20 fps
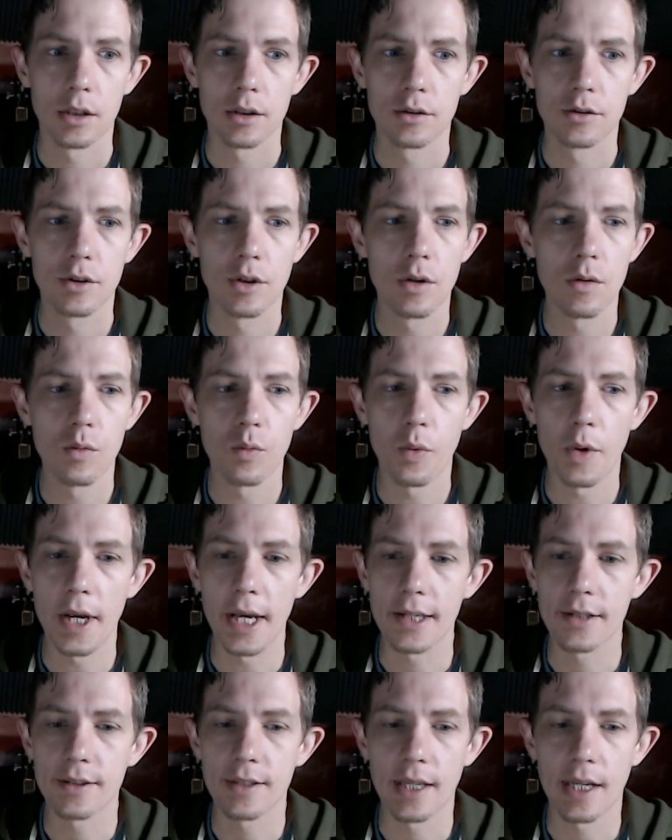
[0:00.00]
two
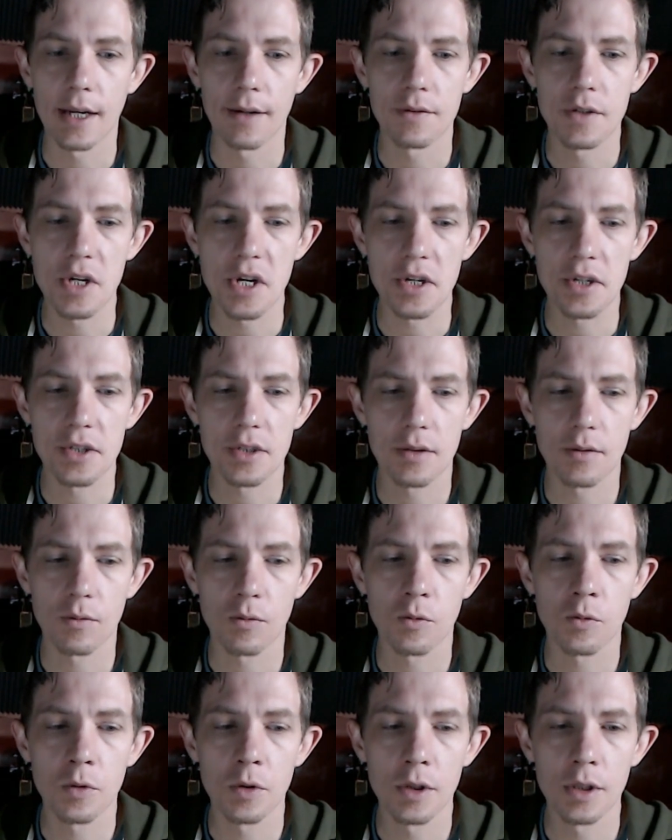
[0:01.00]
weeks that have just
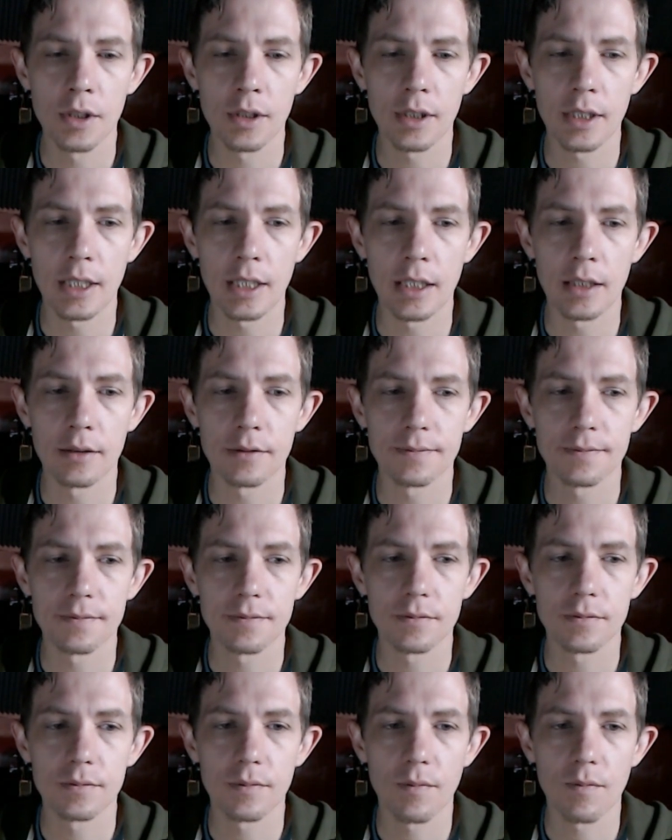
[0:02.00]
really,
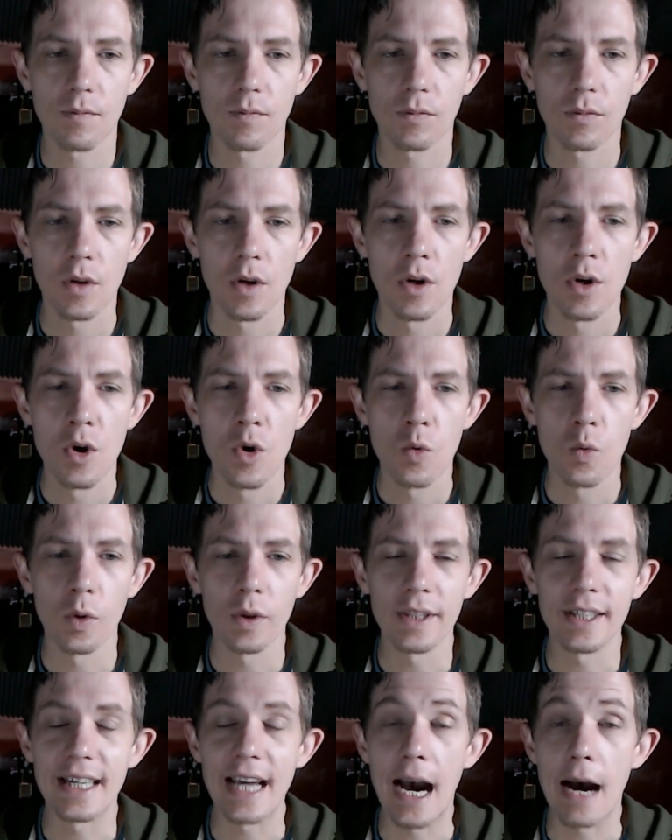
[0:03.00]

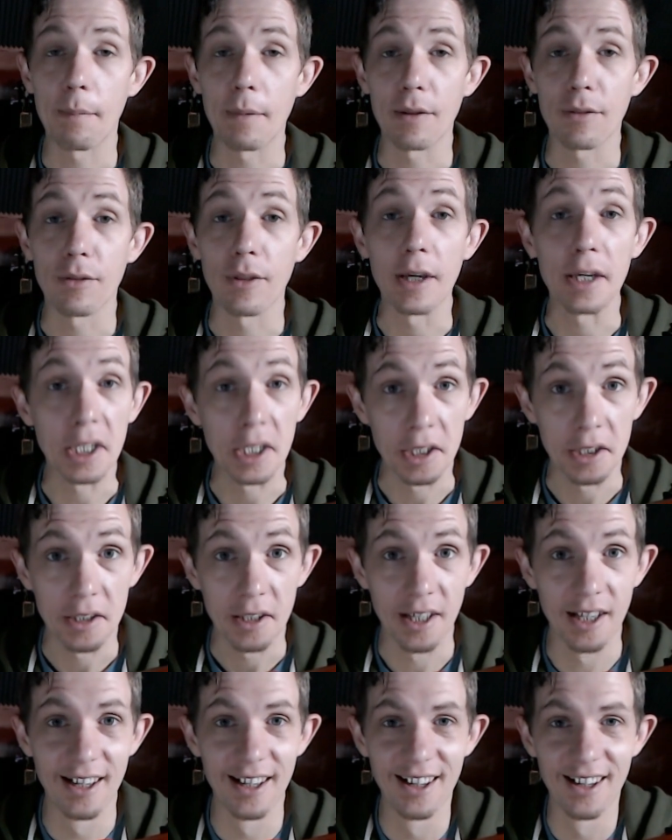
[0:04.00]
really got me thinking,
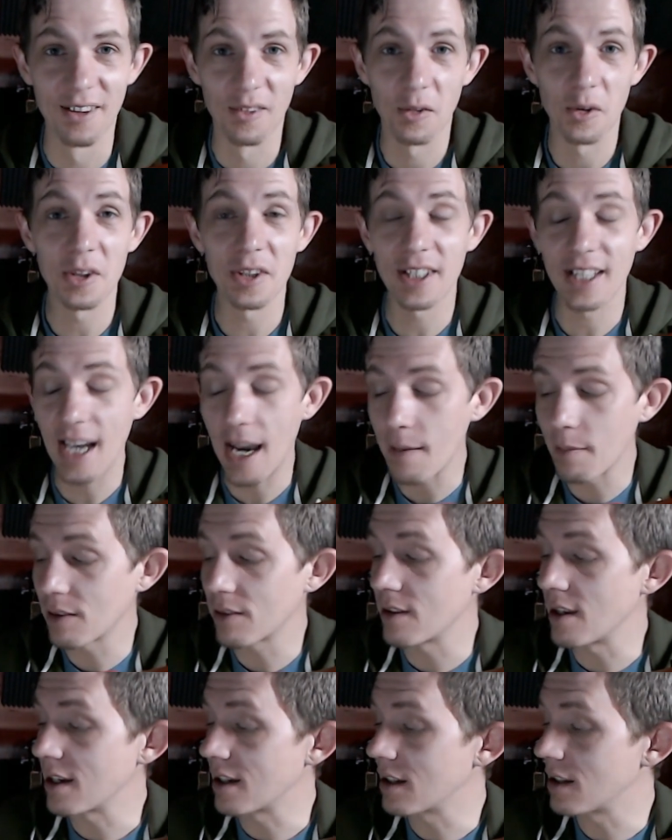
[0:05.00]
really got me
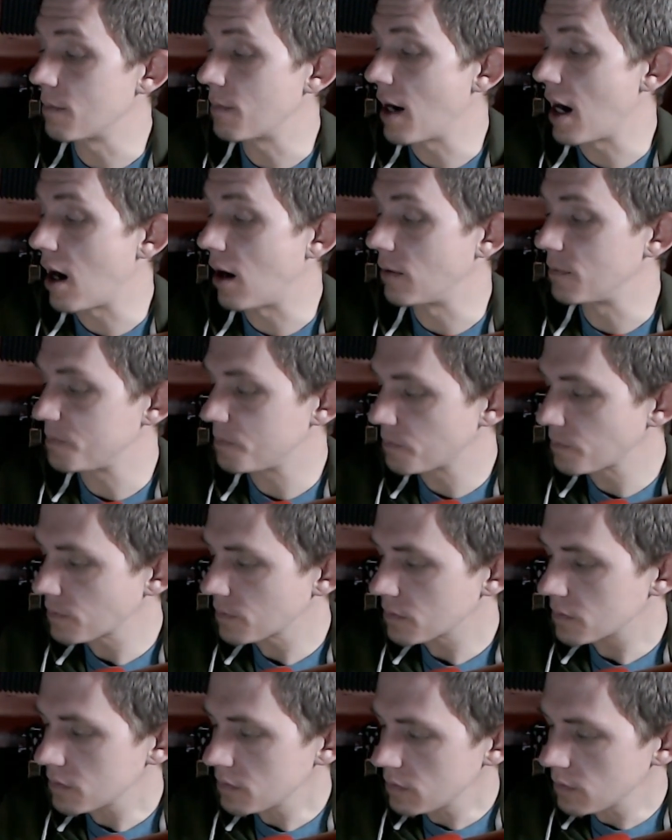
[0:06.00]
thinking about
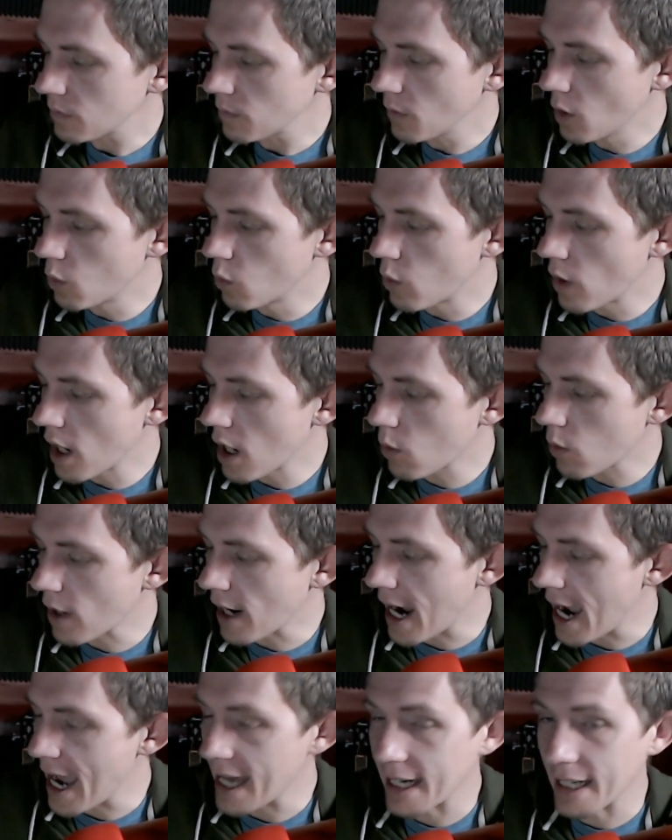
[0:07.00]
where we're
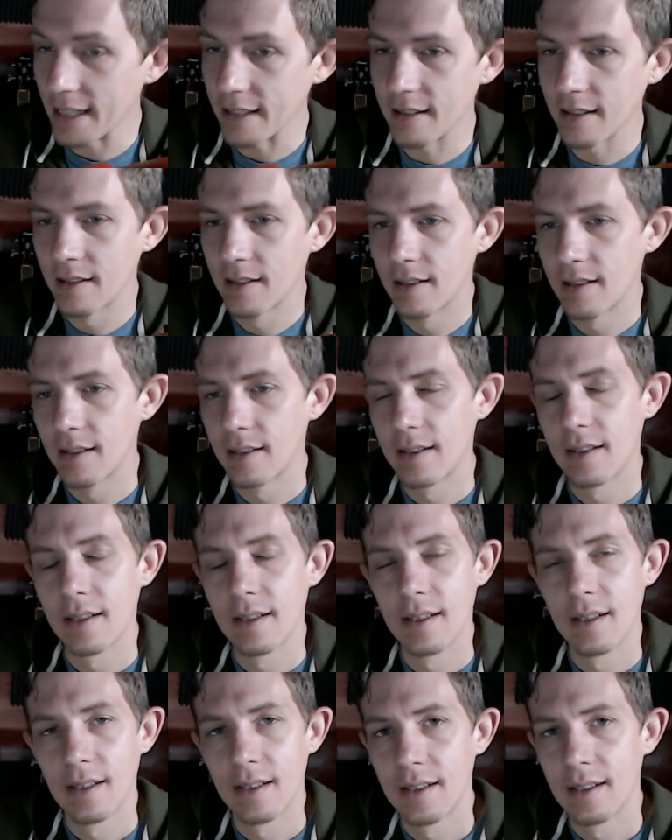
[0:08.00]
headed.
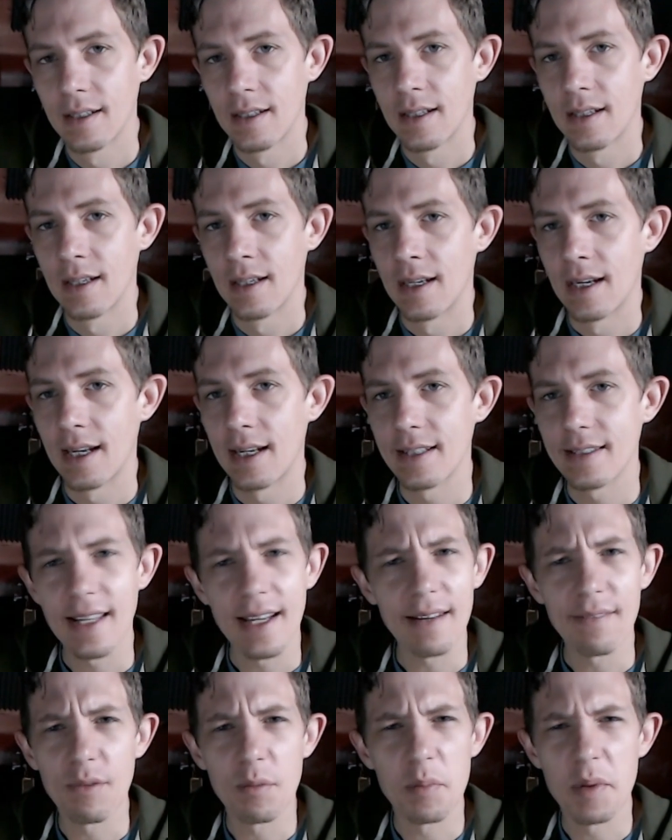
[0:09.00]
And it's
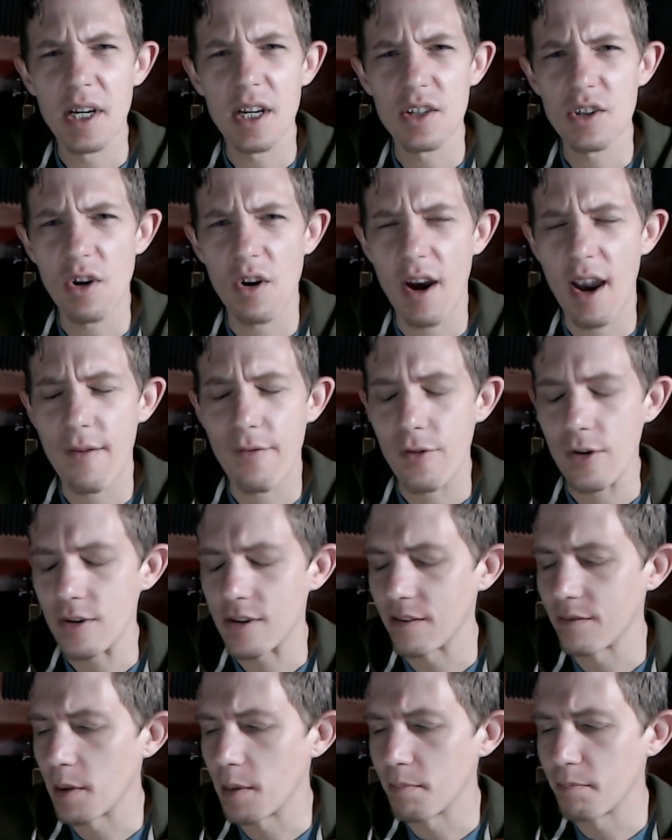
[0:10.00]
not even because our efforts
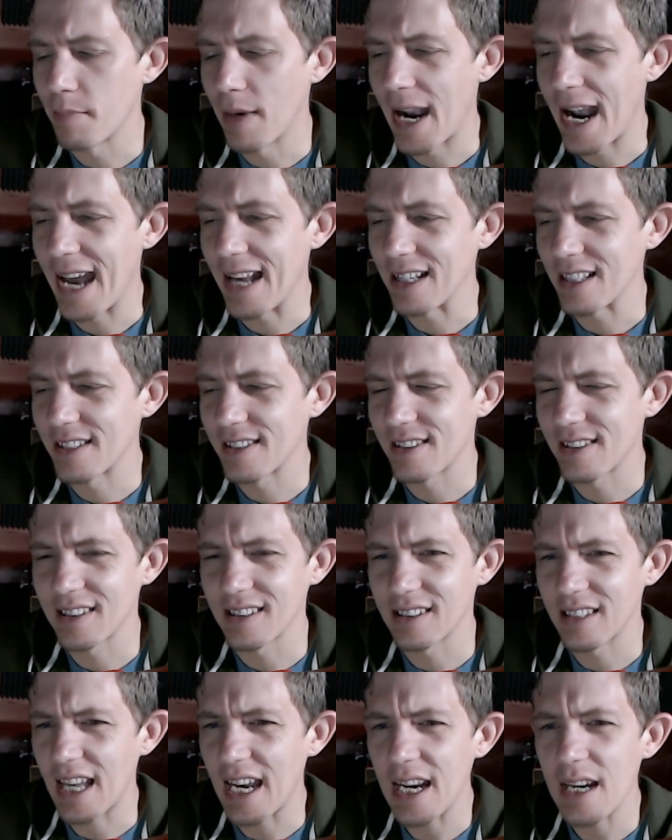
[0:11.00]
have been bad. It's
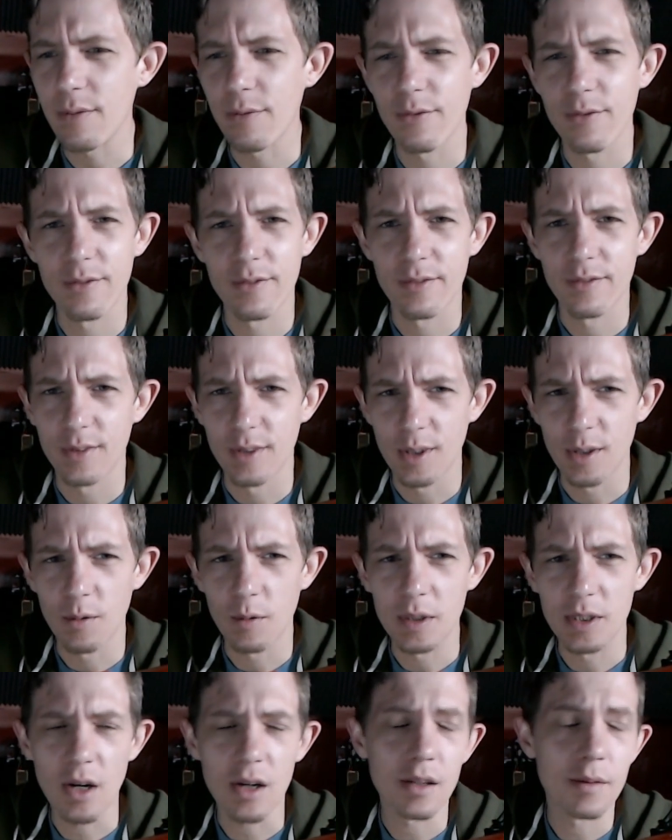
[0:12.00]
life. You know,
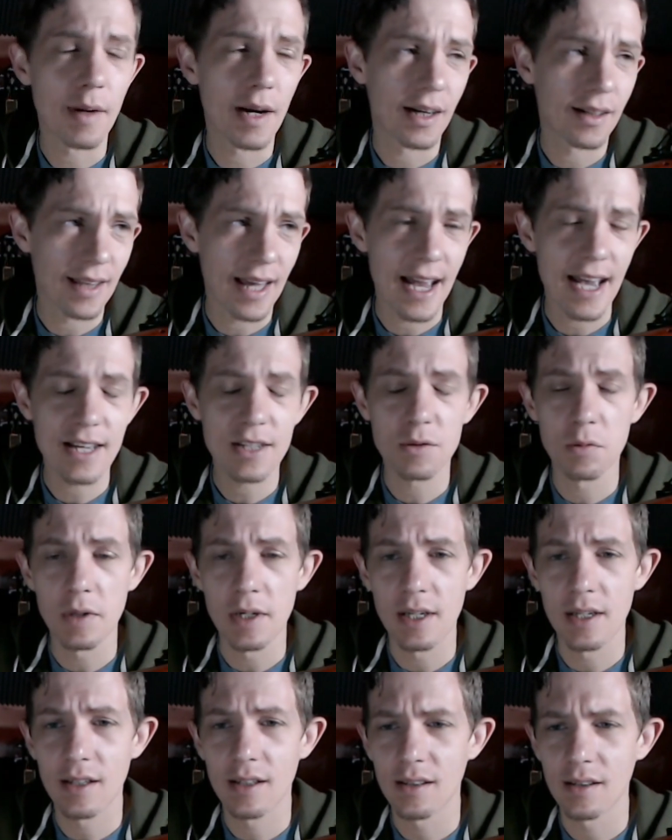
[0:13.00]
we talked about it last
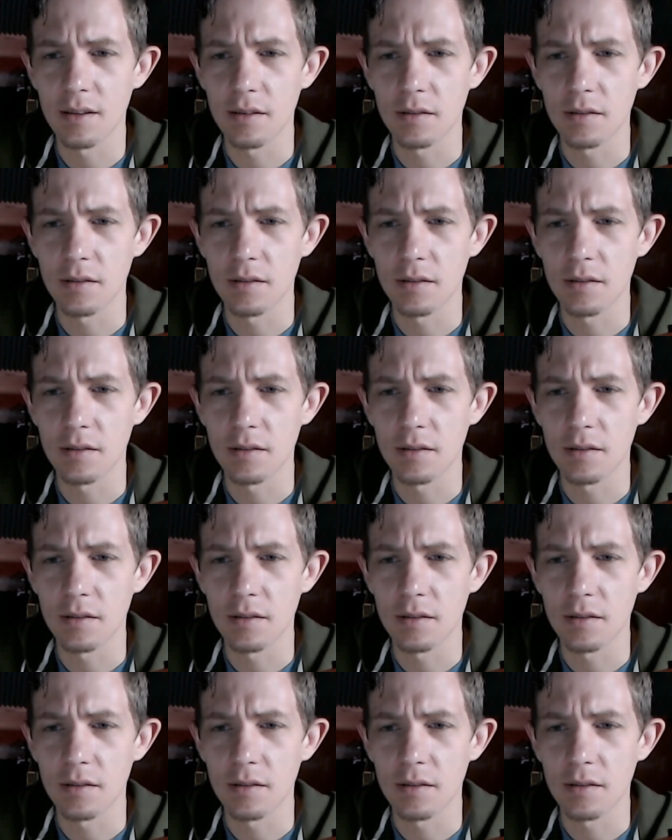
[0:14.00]
week. You